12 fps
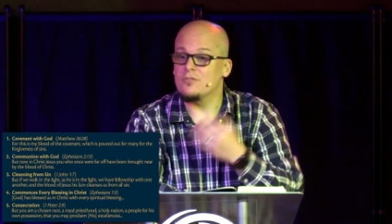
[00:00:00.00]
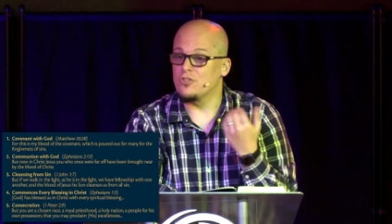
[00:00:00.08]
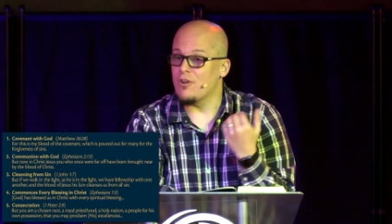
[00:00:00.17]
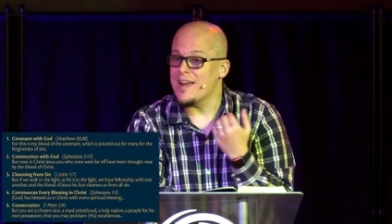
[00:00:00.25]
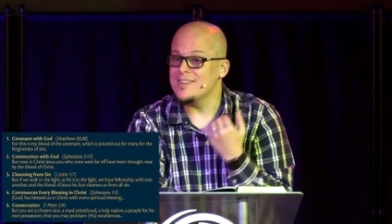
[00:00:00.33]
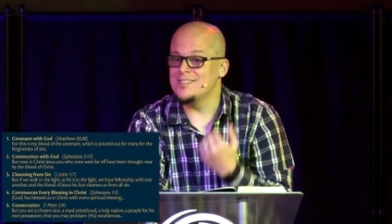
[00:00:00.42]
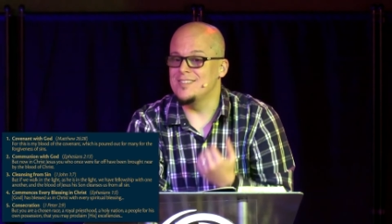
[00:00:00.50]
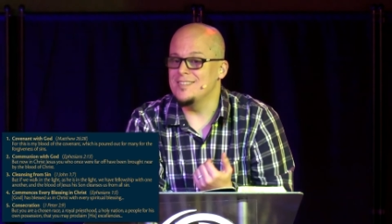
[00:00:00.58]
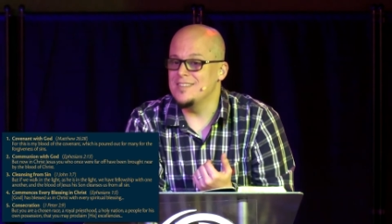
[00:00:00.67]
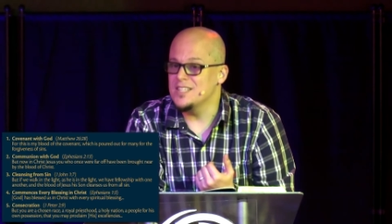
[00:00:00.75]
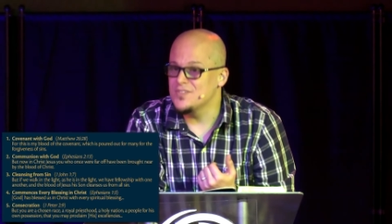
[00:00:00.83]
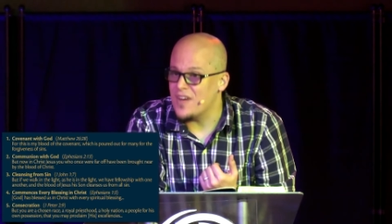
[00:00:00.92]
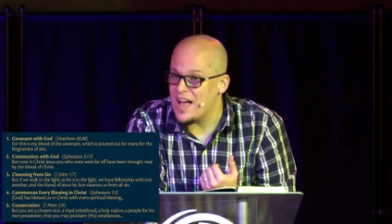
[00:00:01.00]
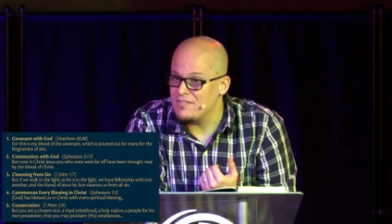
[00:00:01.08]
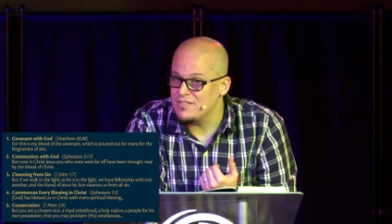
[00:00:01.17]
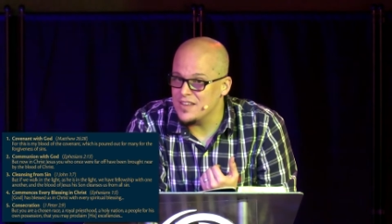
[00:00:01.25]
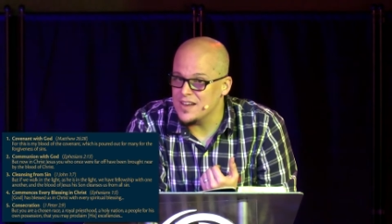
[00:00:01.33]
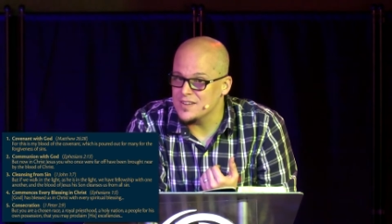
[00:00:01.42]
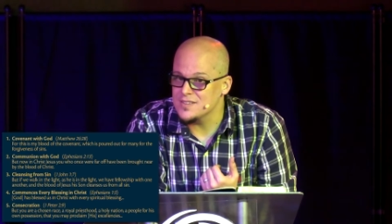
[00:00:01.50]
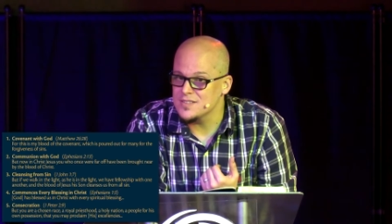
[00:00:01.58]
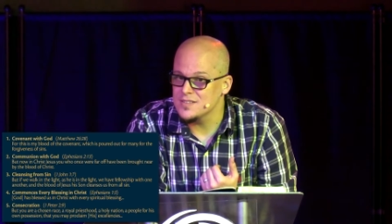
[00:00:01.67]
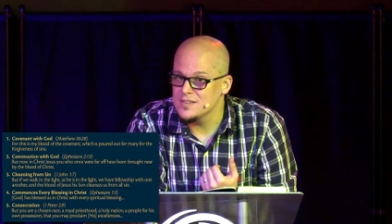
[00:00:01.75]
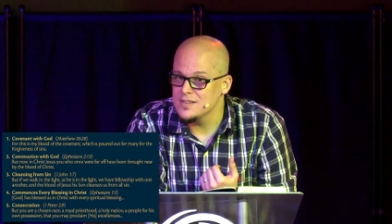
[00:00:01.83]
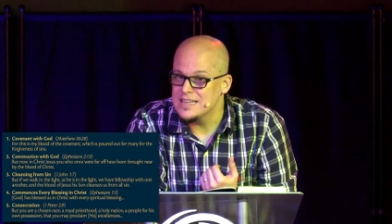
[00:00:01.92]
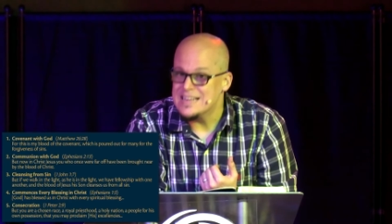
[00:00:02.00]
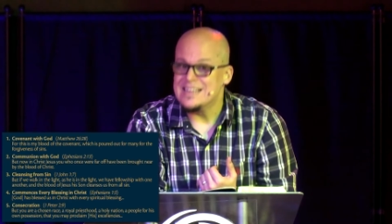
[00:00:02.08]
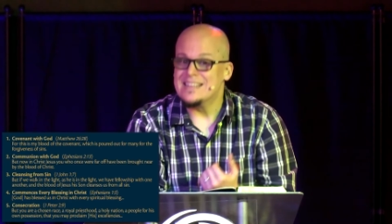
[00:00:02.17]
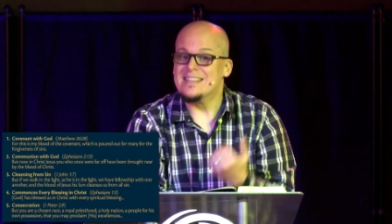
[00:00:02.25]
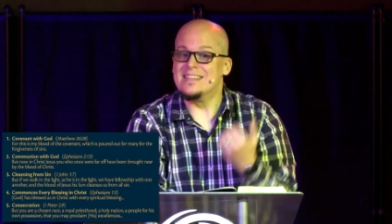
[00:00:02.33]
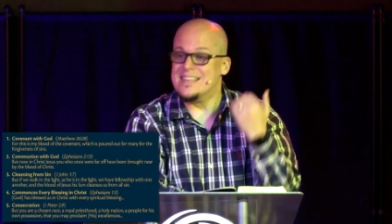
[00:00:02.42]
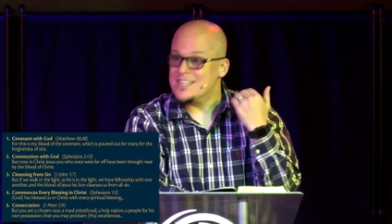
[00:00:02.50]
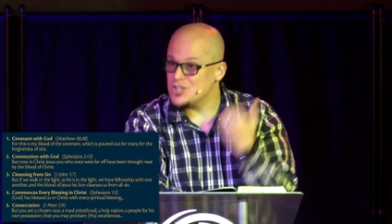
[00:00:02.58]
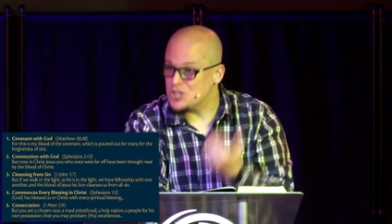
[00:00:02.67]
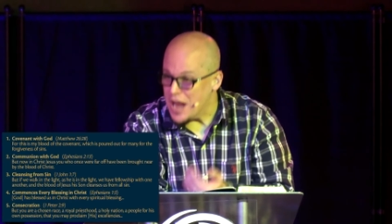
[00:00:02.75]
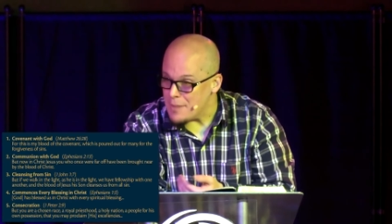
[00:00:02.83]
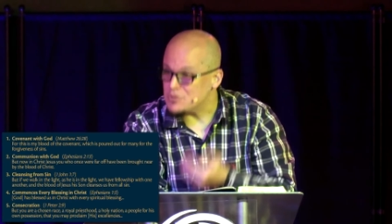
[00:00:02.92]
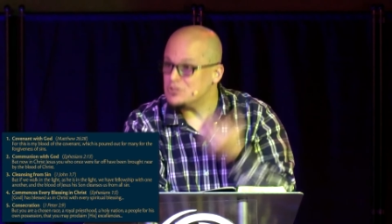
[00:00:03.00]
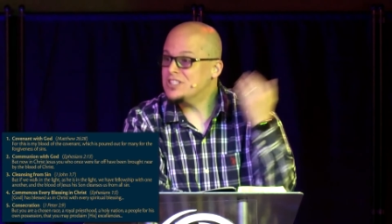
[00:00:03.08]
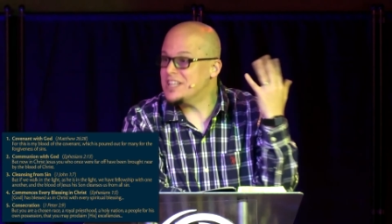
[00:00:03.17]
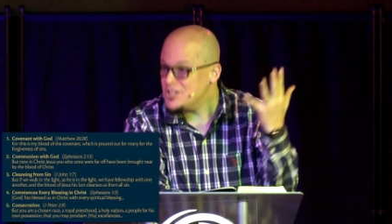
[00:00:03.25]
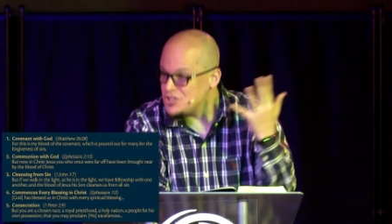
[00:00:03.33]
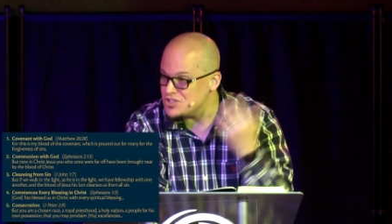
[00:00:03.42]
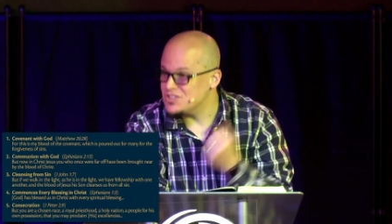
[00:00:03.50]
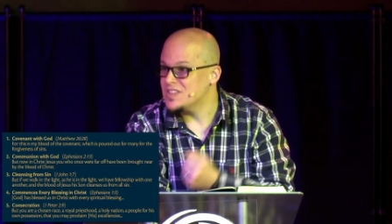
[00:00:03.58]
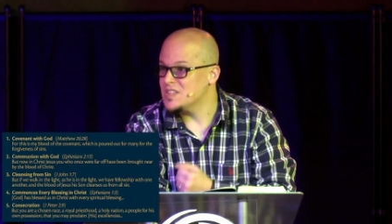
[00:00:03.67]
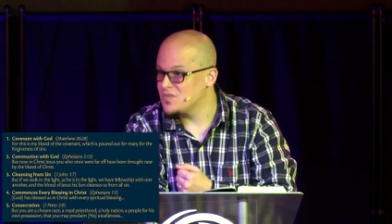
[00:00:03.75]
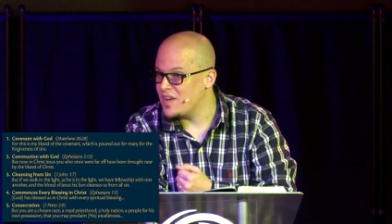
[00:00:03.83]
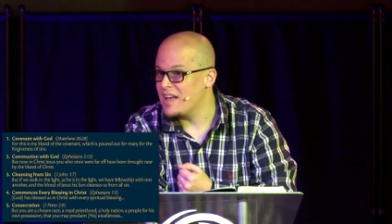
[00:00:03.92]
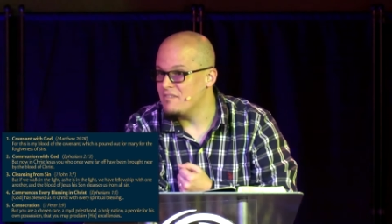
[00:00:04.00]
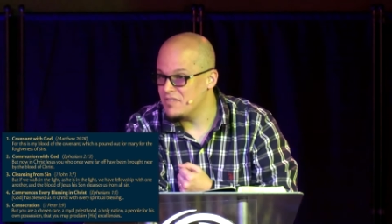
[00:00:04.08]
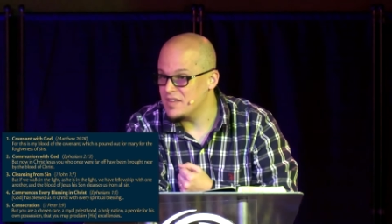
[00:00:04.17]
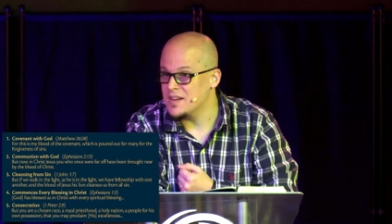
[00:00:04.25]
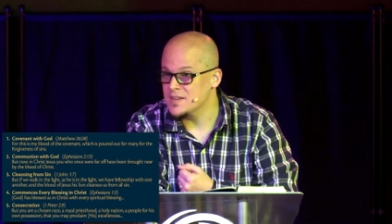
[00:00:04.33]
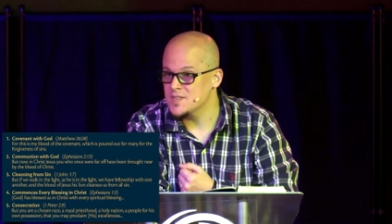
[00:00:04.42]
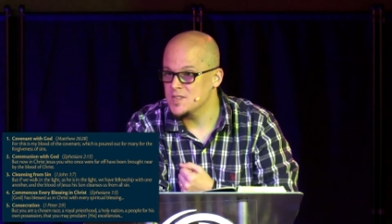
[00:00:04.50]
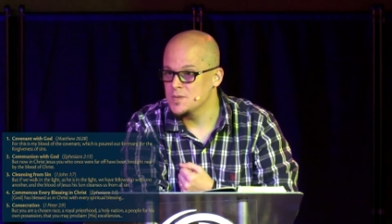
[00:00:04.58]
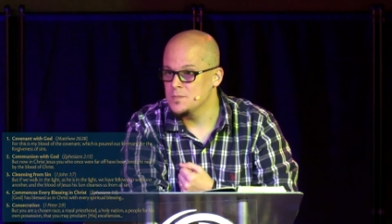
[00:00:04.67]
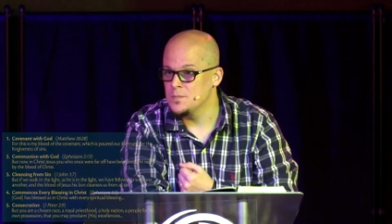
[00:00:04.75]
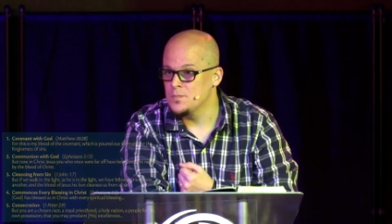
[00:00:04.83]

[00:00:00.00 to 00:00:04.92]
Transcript: of Christ did these five things. This chapter teaches these five things.